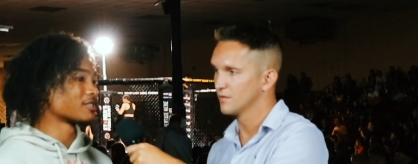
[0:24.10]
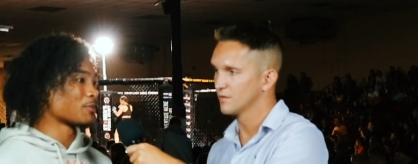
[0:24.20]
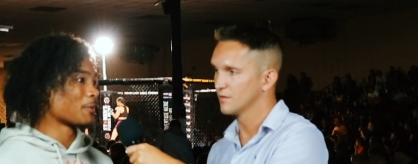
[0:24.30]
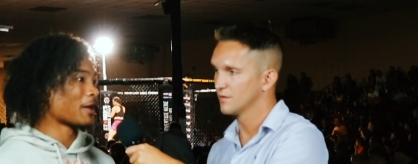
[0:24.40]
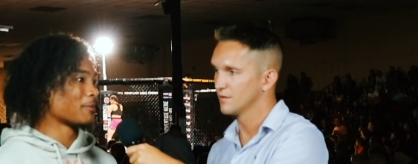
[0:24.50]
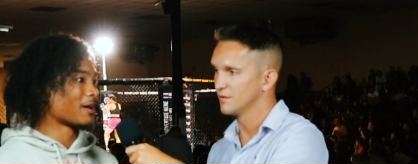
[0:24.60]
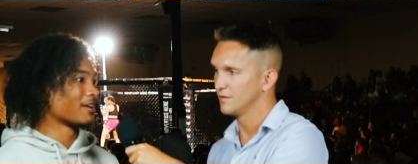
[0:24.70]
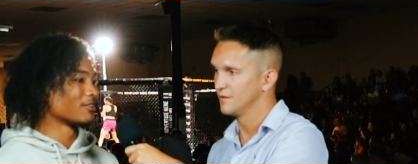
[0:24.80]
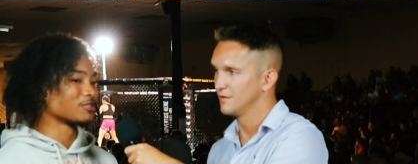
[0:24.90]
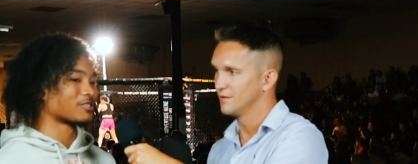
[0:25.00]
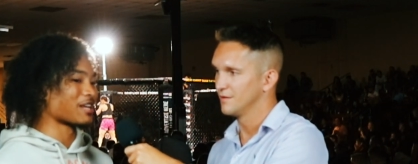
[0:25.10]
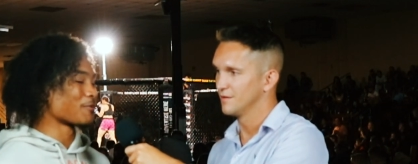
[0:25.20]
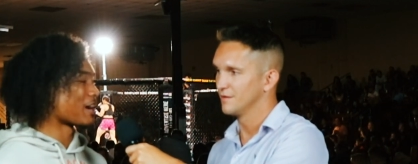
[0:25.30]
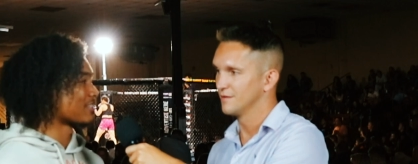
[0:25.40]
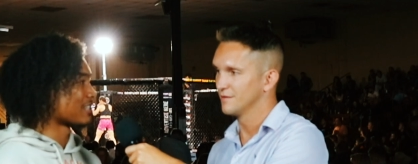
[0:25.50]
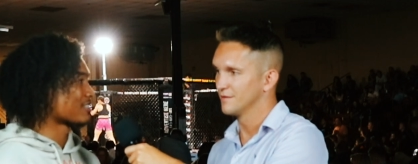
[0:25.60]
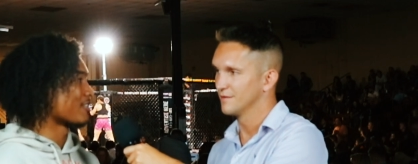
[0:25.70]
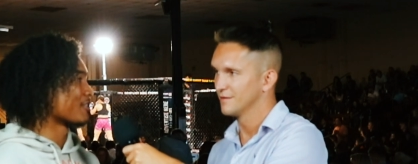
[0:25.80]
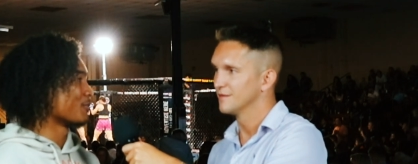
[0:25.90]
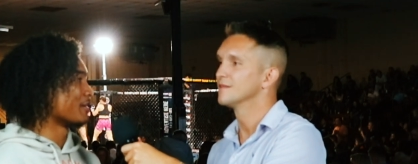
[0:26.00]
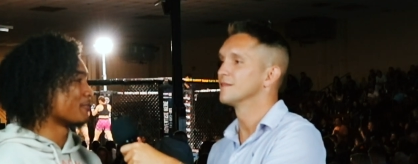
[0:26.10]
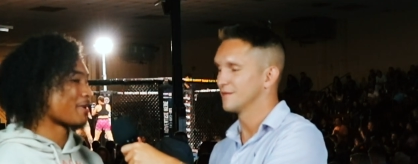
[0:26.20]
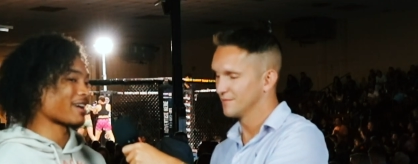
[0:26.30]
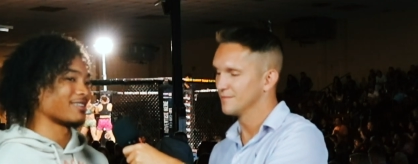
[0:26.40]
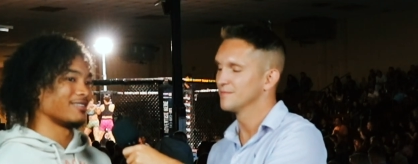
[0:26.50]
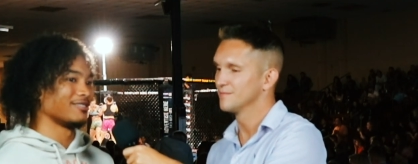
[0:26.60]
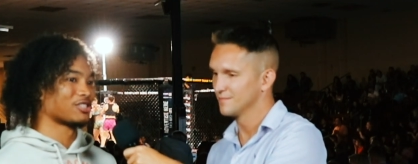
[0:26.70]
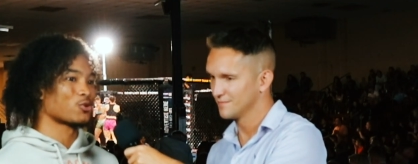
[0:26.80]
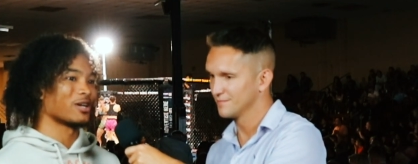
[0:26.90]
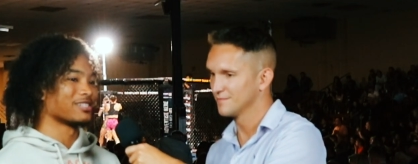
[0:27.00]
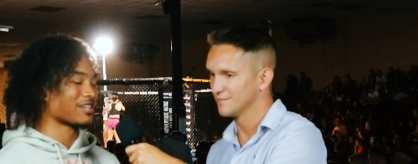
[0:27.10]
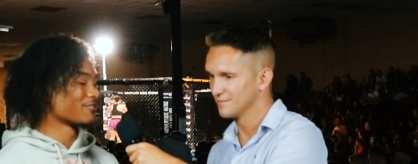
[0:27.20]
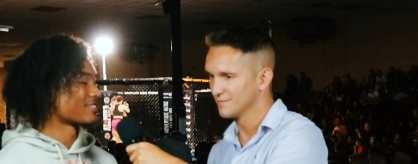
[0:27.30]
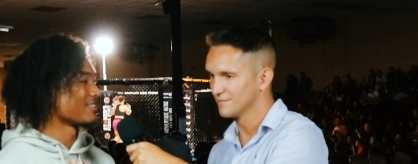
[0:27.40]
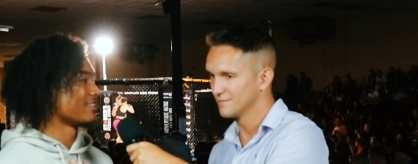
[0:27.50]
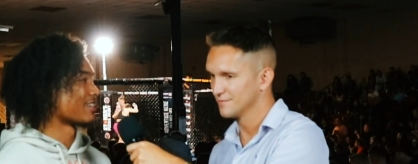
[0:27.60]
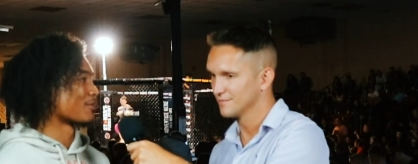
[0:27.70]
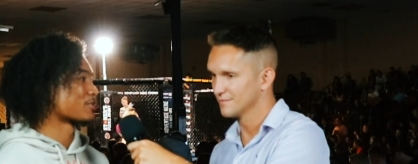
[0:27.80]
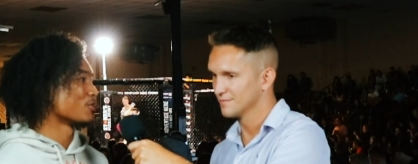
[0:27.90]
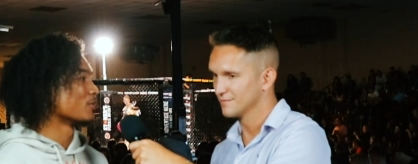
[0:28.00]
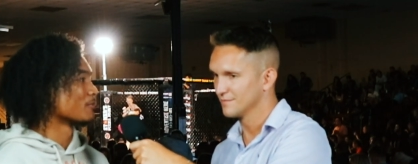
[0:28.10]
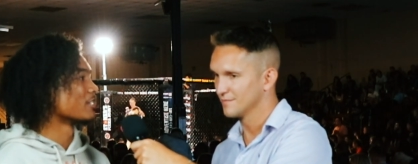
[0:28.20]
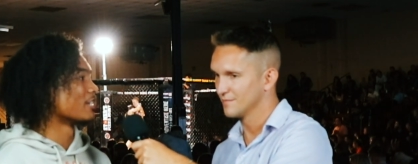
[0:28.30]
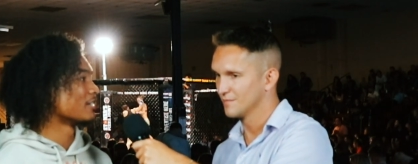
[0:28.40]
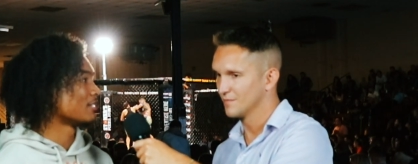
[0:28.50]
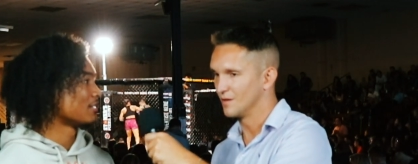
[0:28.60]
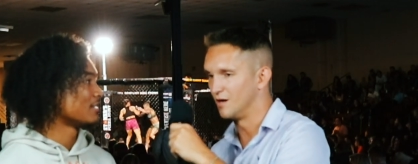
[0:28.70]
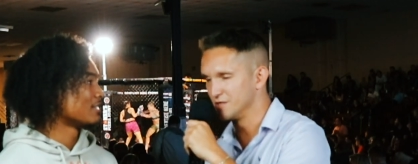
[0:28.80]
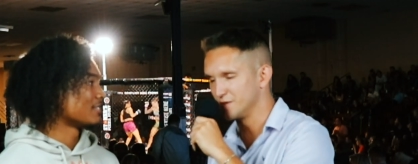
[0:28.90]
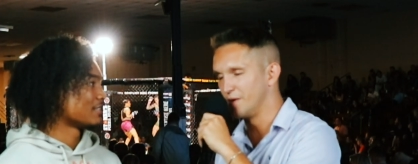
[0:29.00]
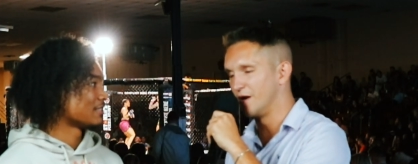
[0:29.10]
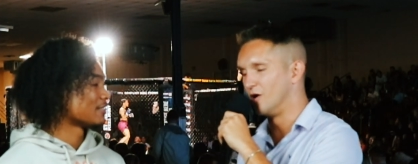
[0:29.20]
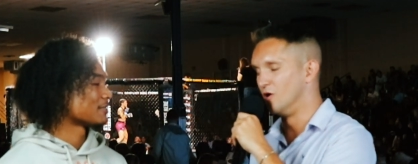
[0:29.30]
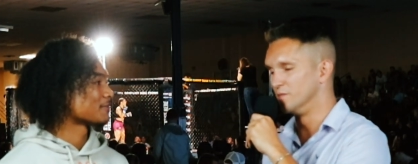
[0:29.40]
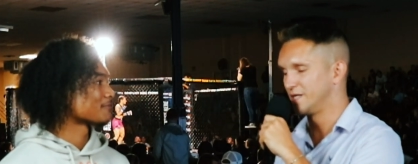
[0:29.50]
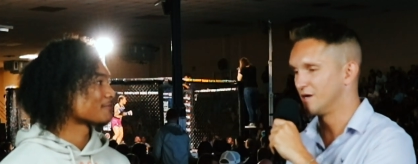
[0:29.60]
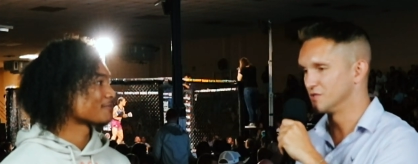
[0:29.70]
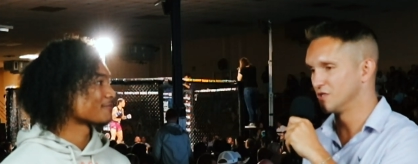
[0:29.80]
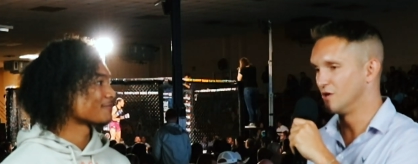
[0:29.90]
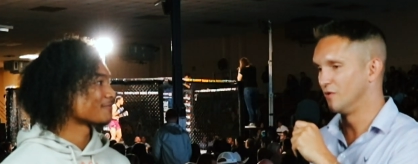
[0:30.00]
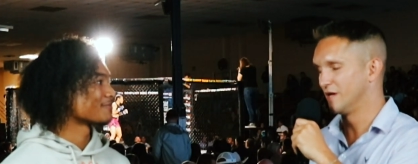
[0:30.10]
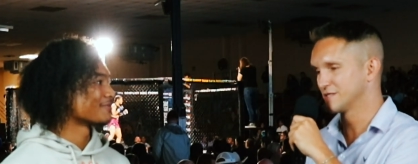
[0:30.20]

Speaker 1: MMA, man. Those are the same guys I started with back in 2017, and I'm still with them today.
Speaker 2: Awesome, man. A hometown show. Well, that's